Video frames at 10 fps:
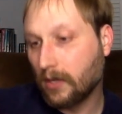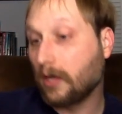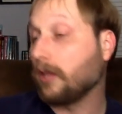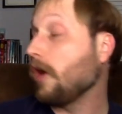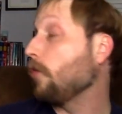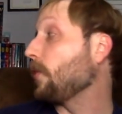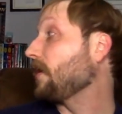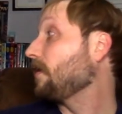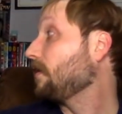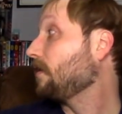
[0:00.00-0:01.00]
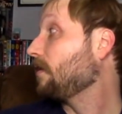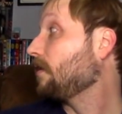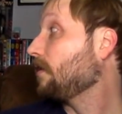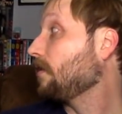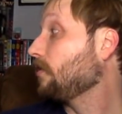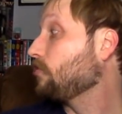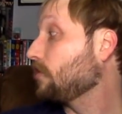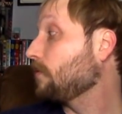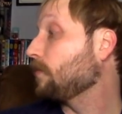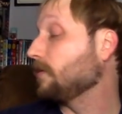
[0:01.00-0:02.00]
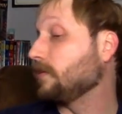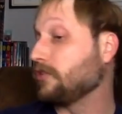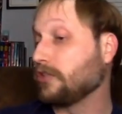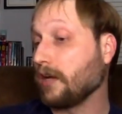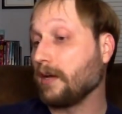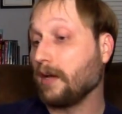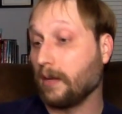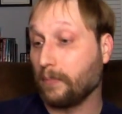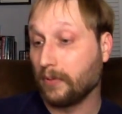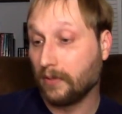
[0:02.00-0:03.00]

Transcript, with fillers: Chloe. Legitimately, shut up.